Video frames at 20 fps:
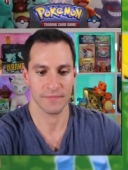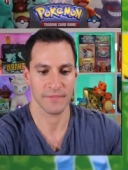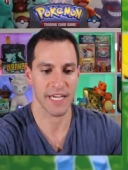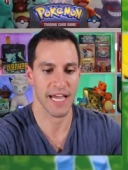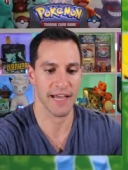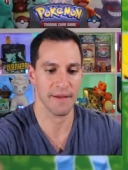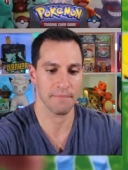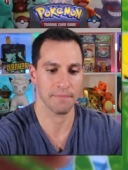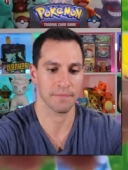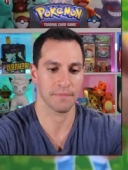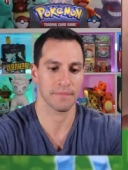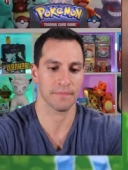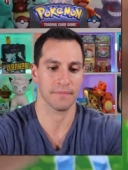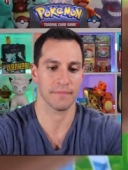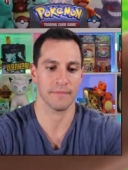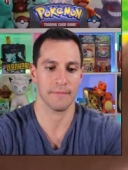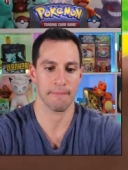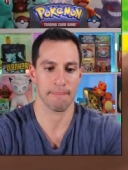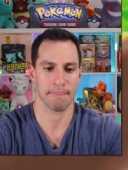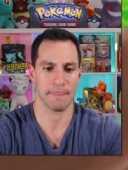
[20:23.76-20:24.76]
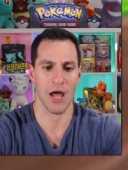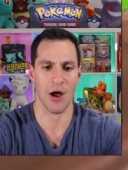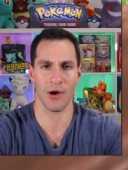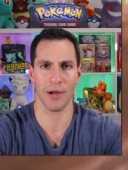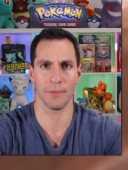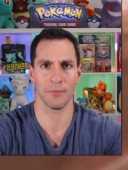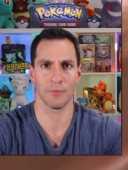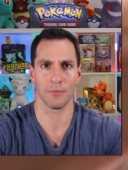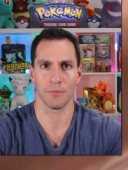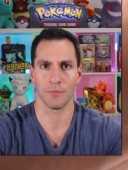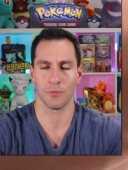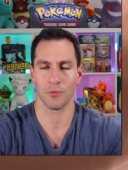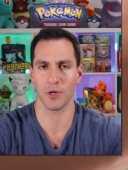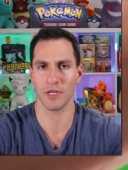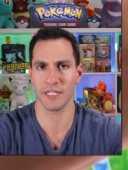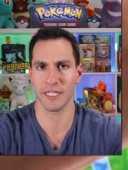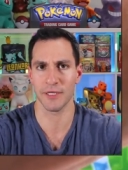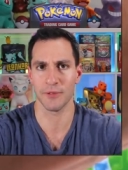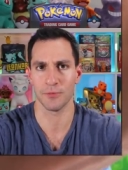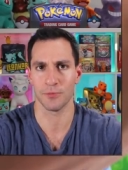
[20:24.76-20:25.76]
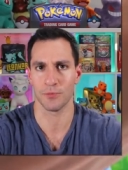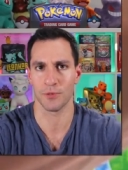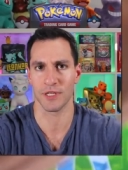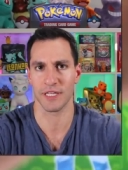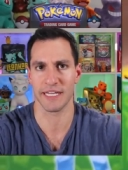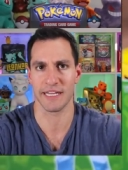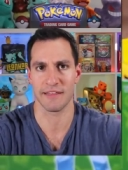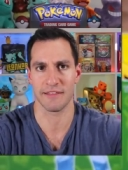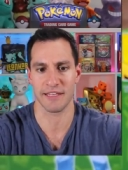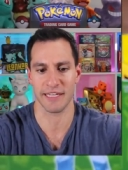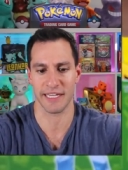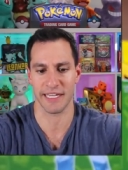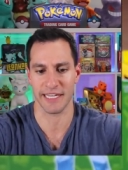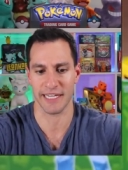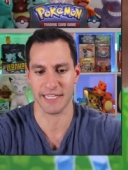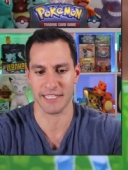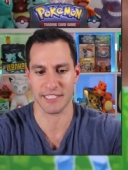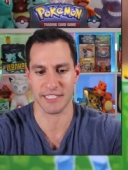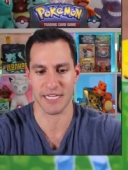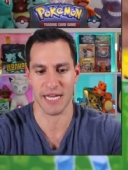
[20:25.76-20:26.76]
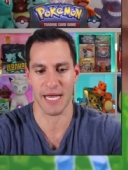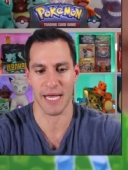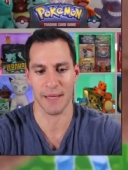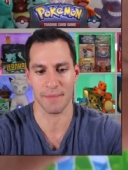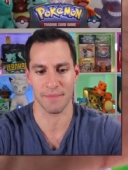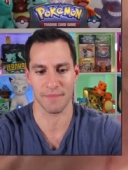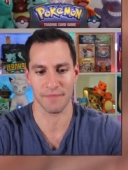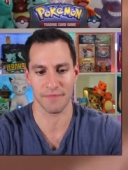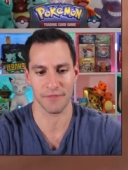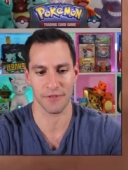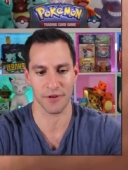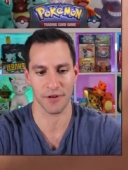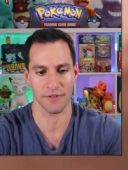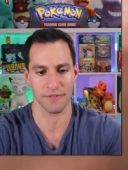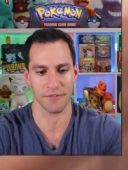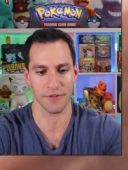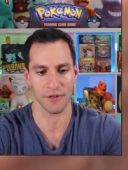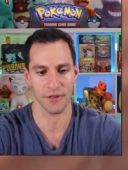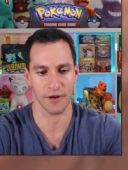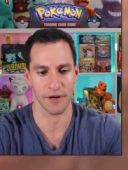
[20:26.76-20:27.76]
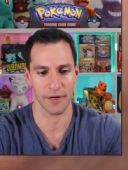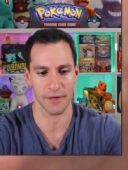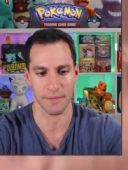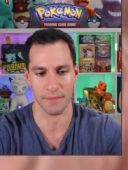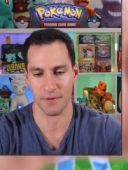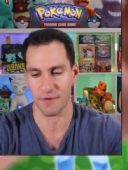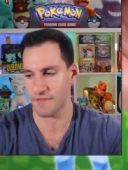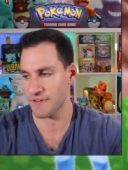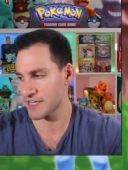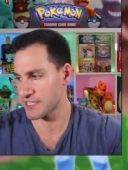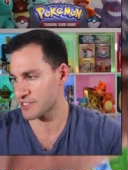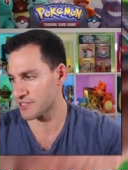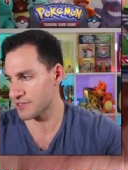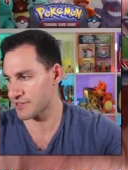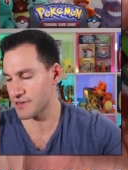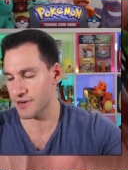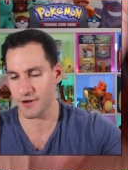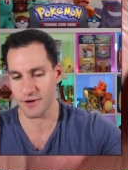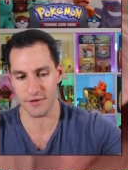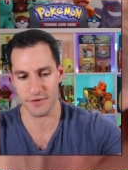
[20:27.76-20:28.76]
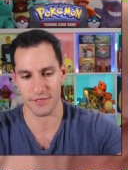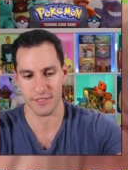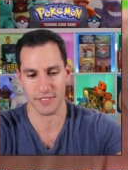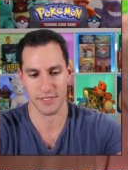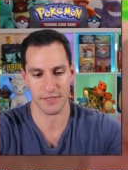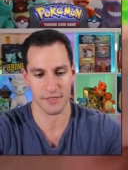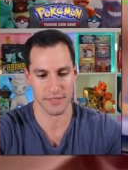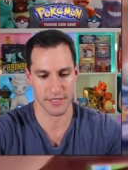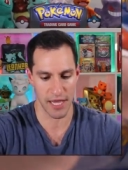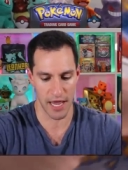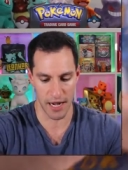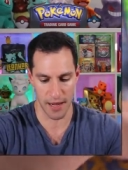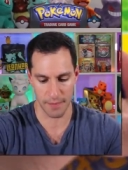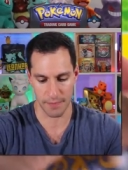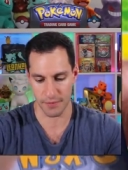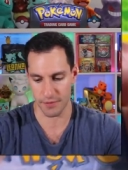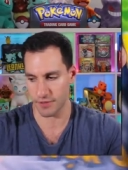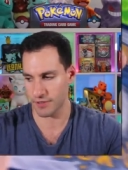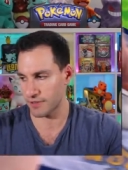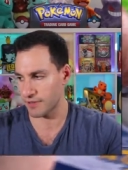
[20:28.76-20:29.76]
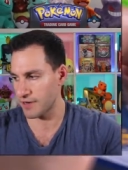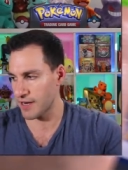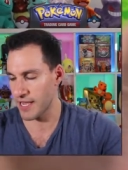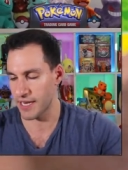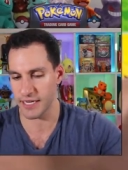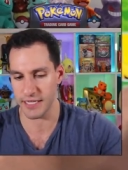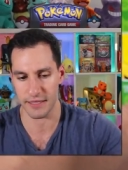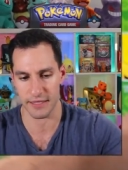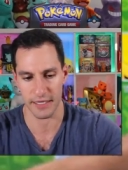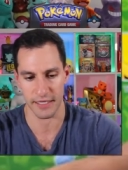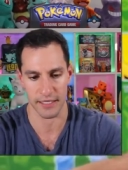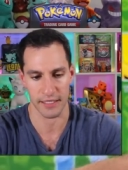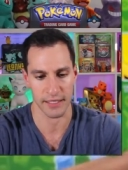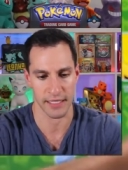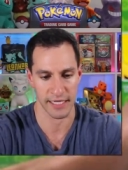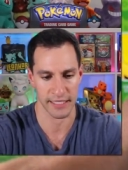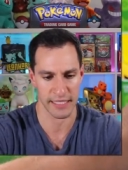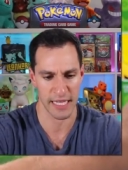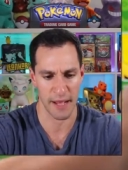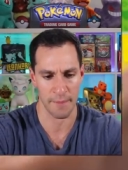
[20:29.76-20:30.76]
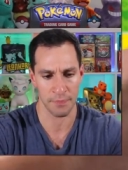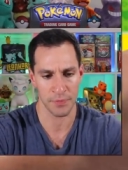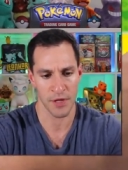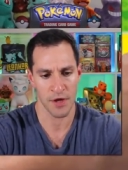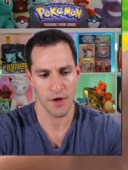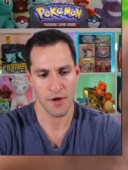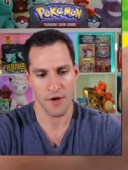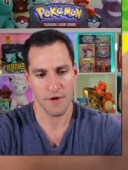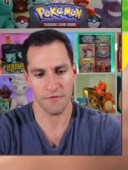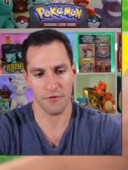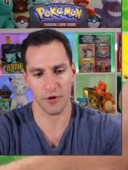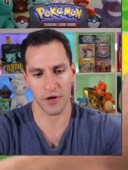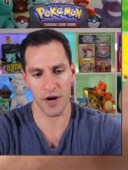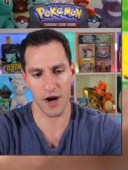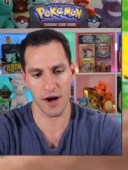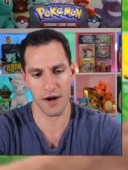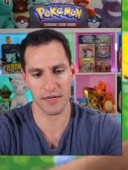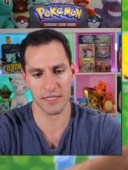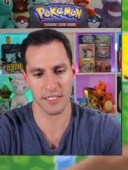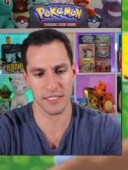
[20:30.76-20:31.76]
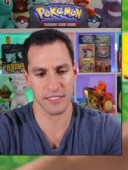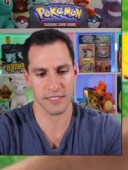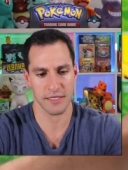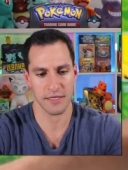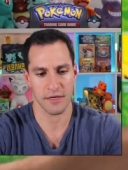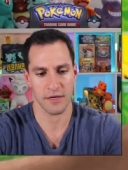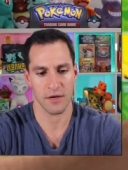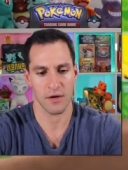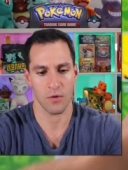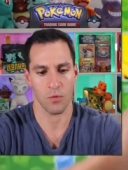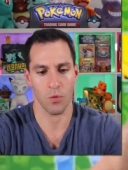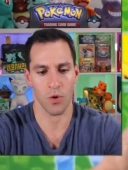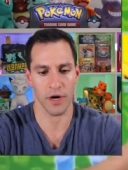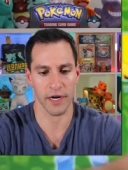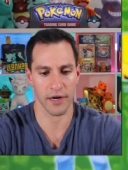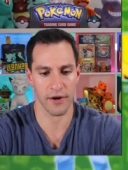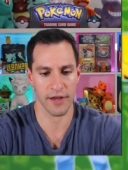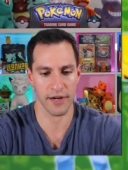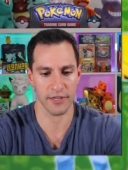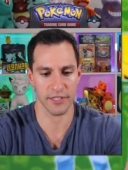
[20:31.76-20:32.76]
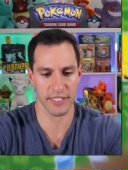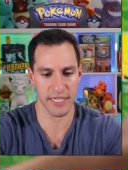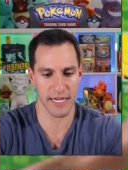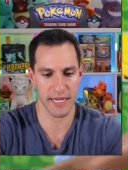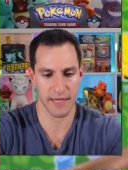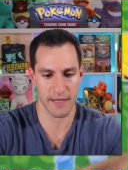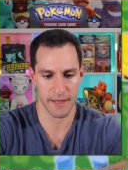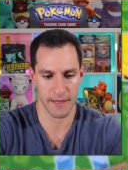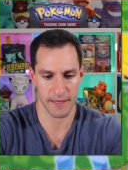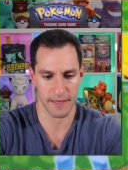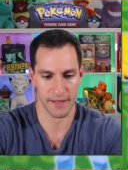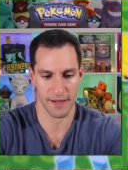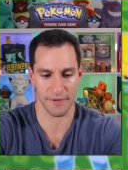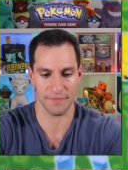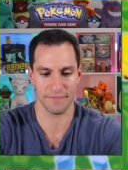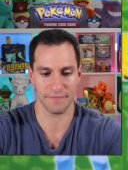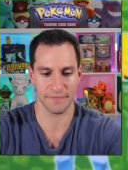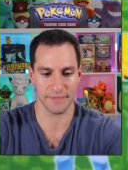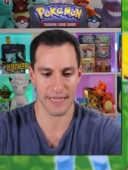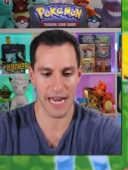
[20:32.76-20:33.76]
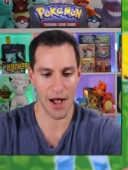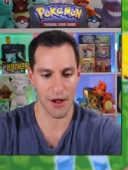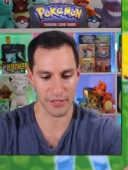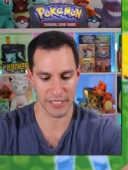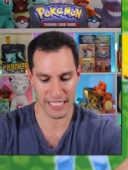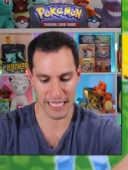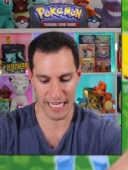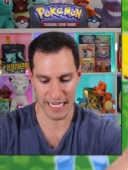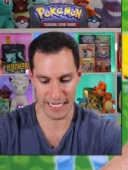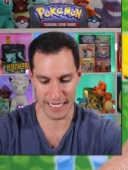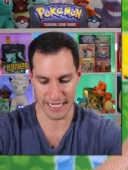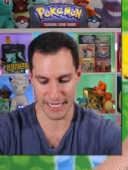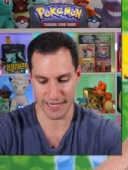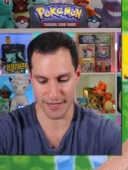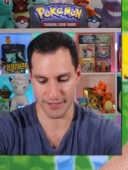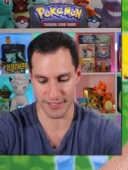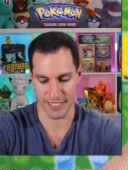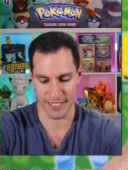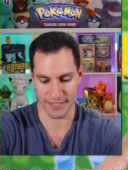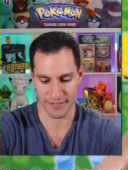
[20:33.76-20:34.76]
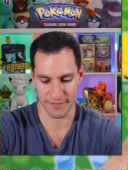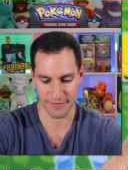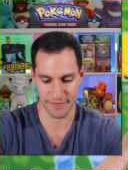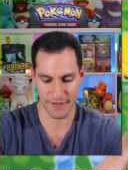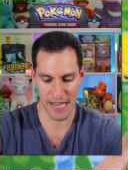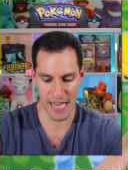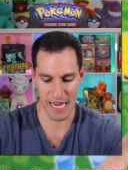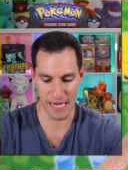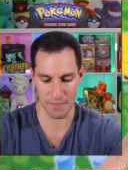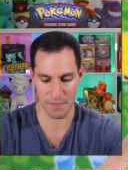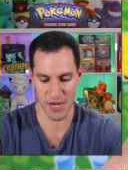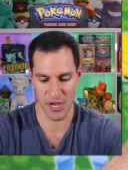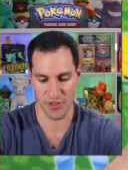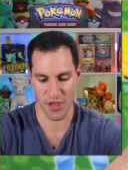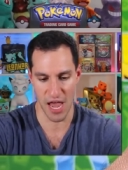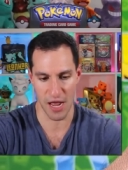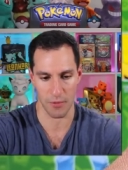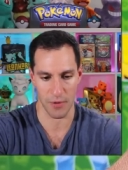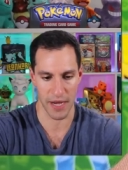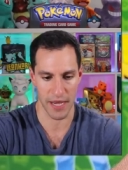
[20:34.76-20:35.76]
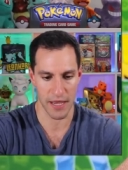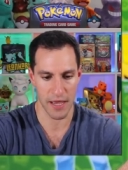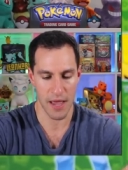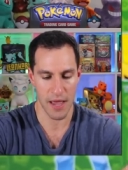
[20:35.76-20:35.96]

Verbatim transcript: Okay, now I'm really, really thinking it's time for a full art Professor Oaks setup or anything like that. Four cards, Water Energy. Oh, now it's Light Energy. Fine, be that way.